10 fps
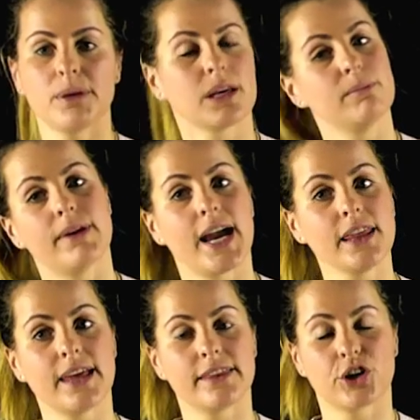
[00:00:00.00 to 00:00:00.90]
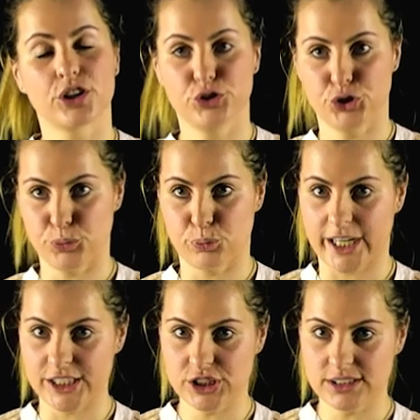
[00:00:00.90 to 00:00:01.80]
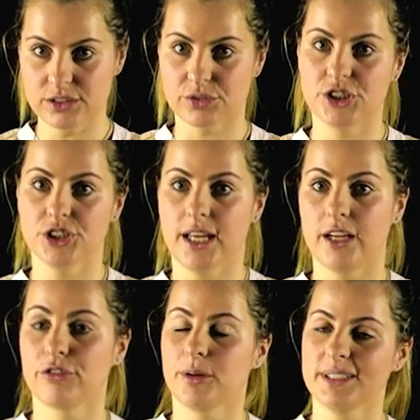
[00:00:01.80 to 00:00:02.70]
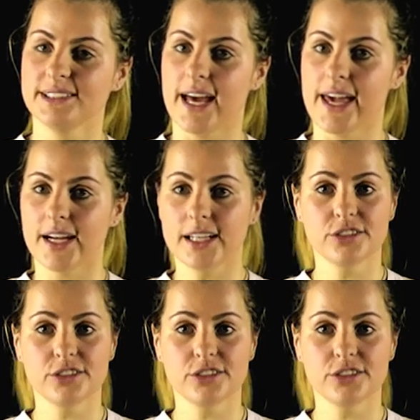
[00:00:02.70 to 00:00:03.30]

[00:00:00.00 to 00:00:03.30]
in mind that there are two branches originating from the sciatic.